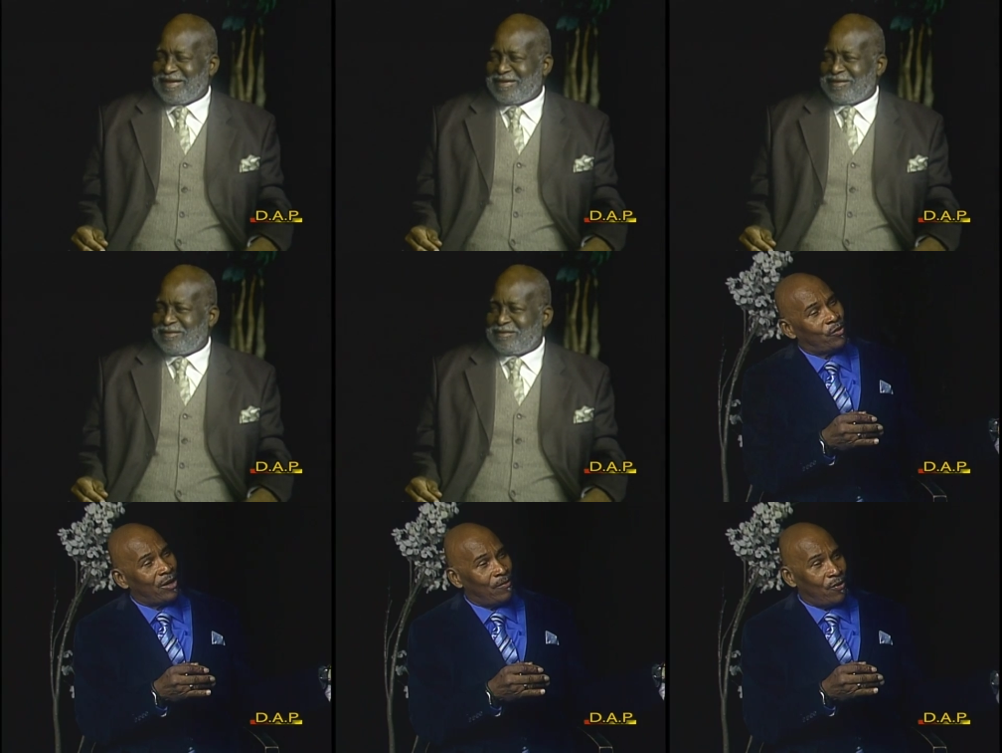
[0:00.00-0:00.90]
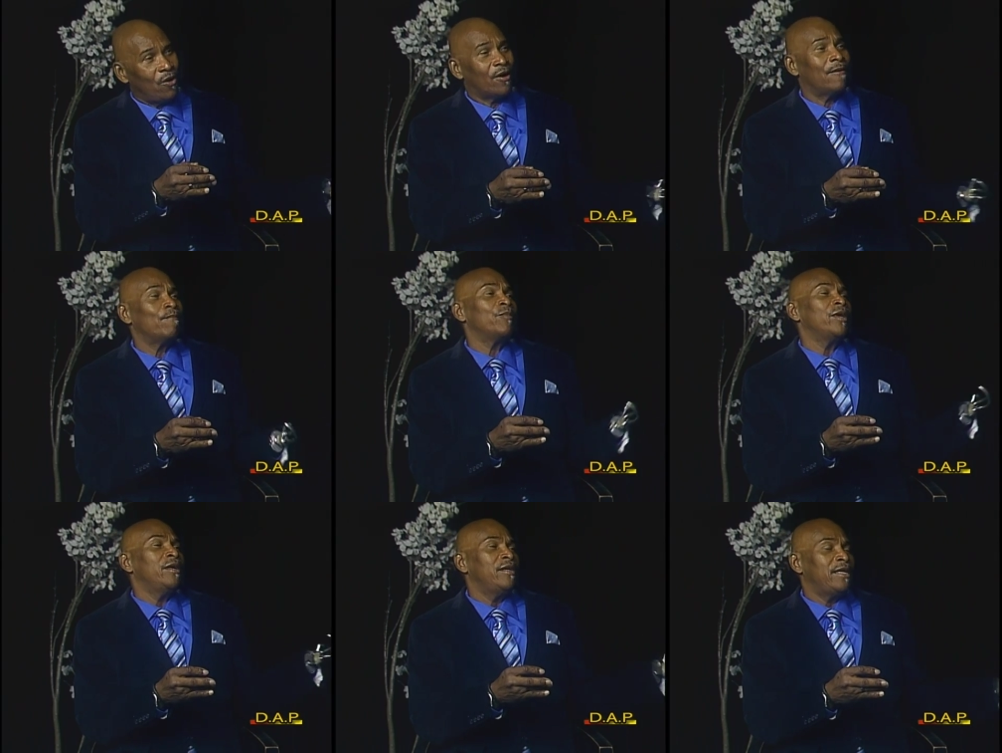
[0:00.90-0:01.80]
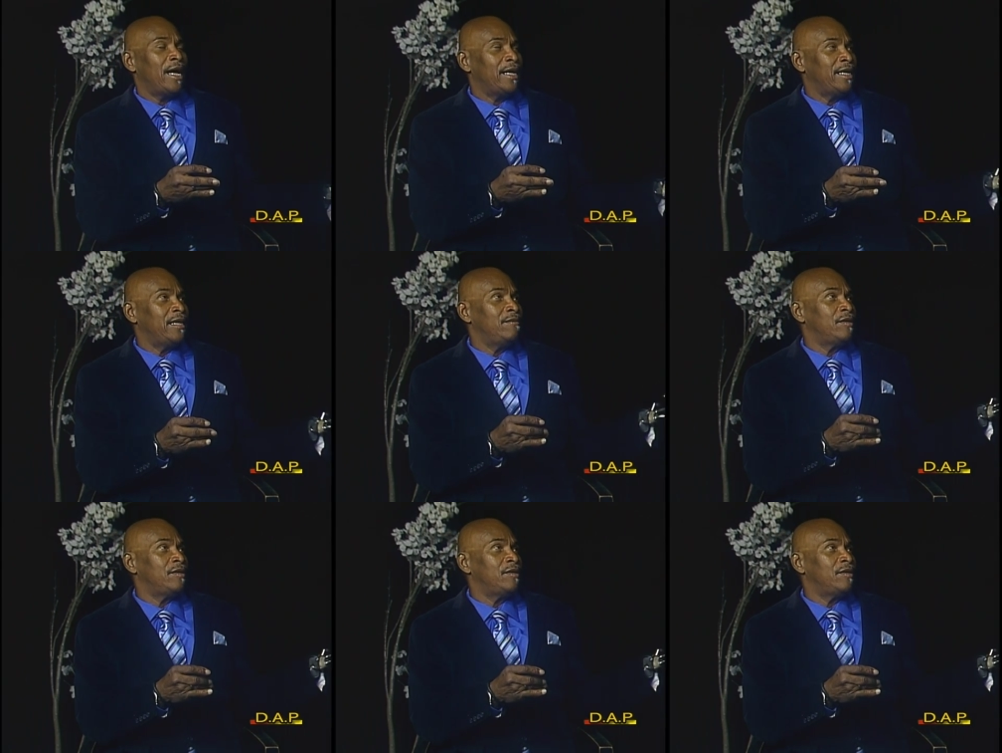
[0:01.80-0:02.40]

they have it at Joe Brown Park. Right. 9 a.m.